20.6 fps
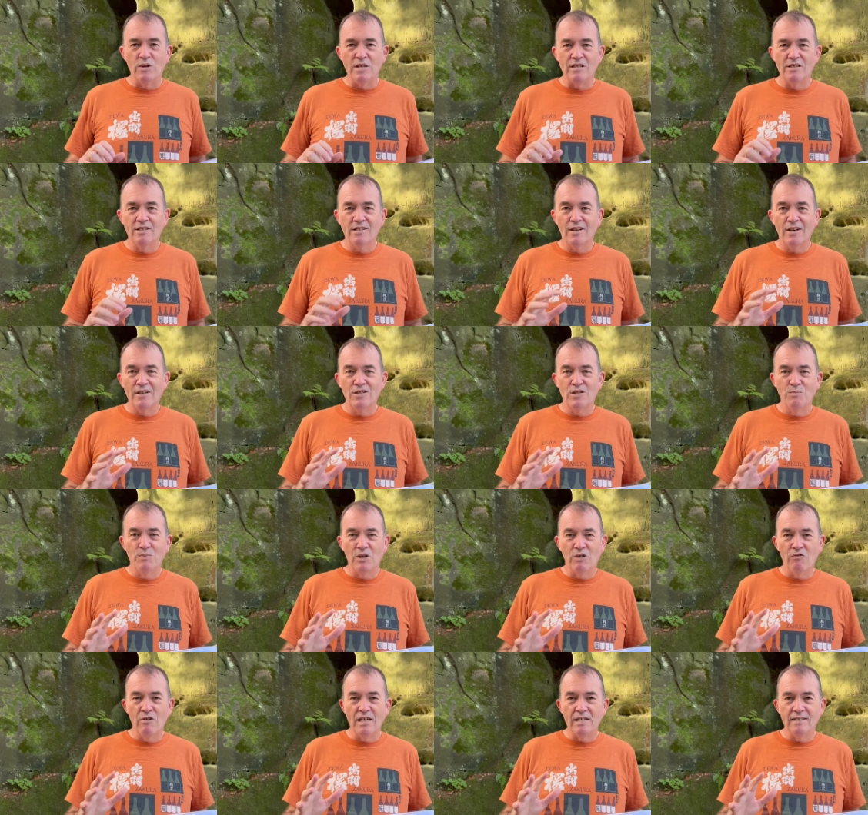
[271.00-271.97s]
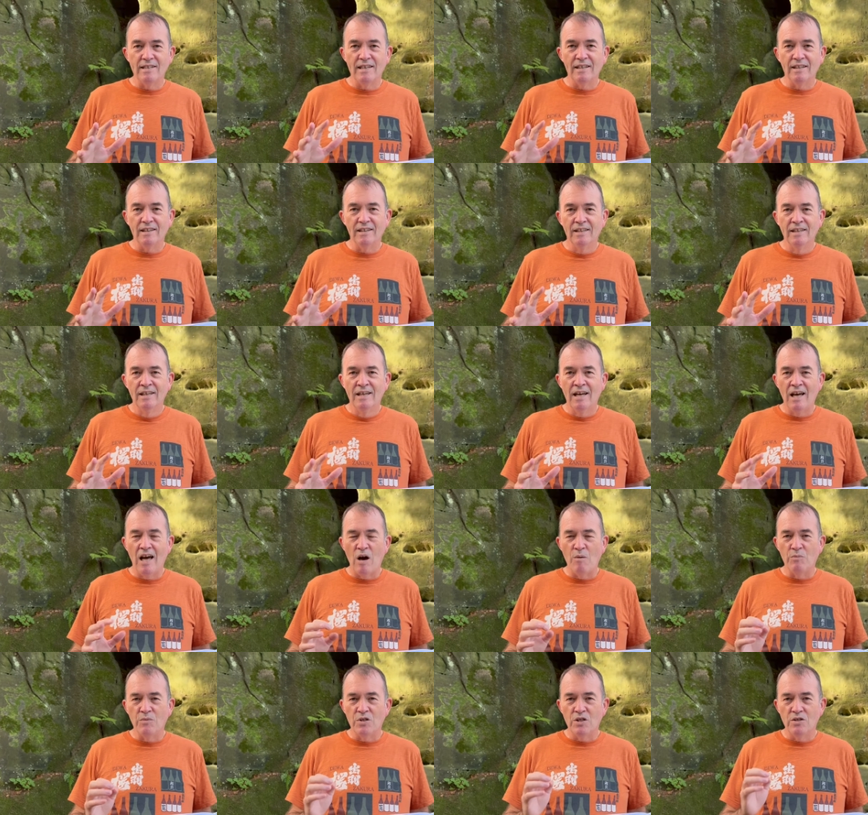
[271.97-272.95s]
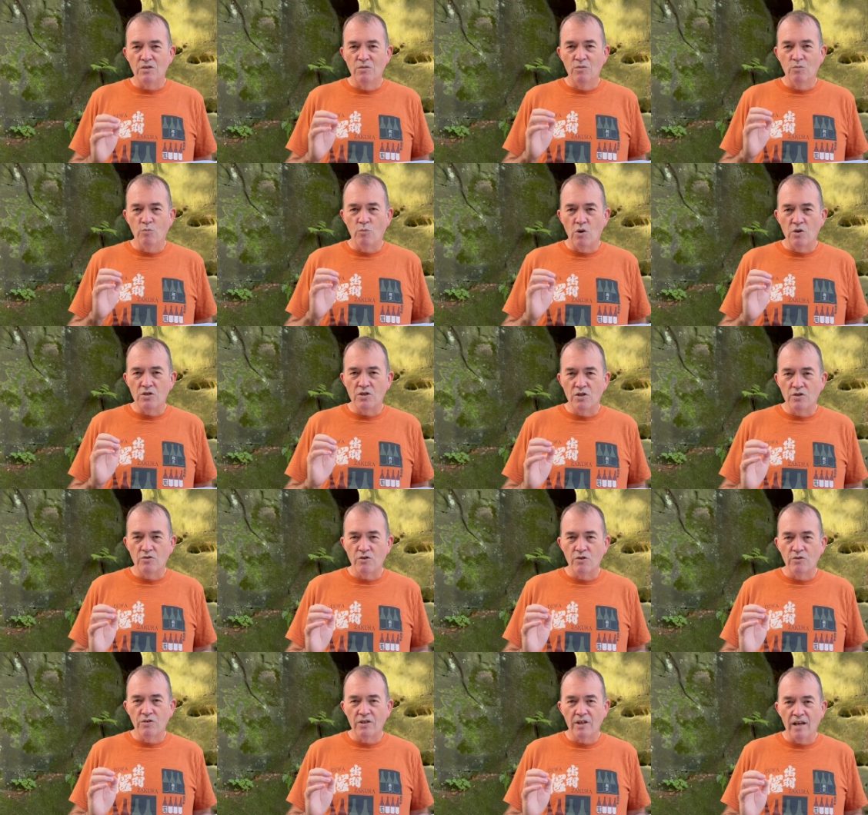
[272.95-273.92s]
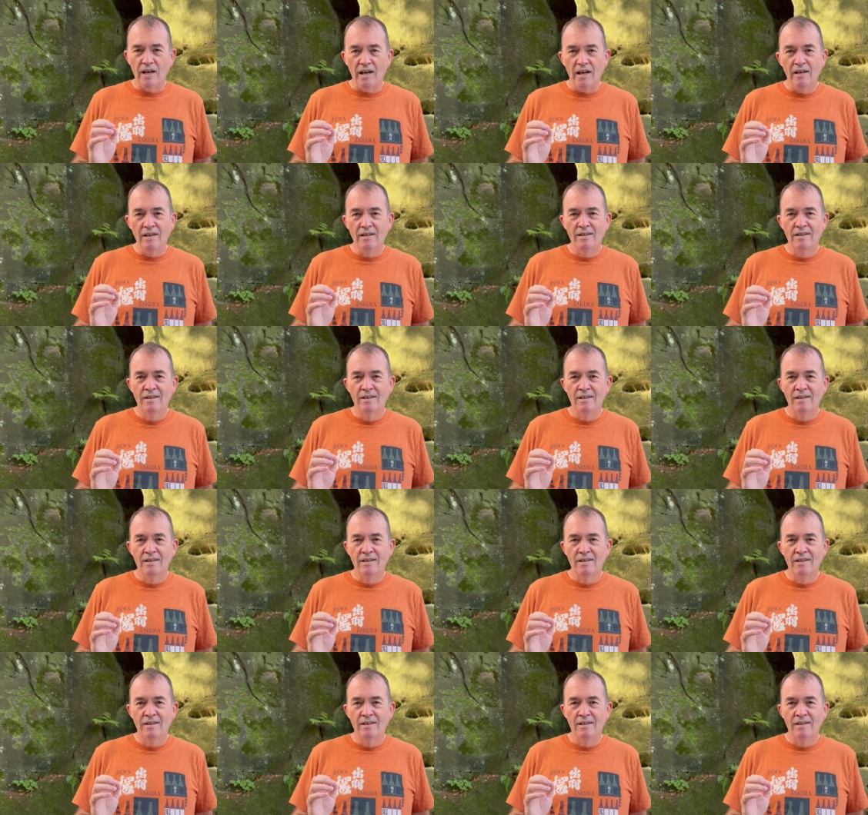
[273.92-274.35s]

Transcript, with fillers: We discuss them a great deal. Um, what's the truth here?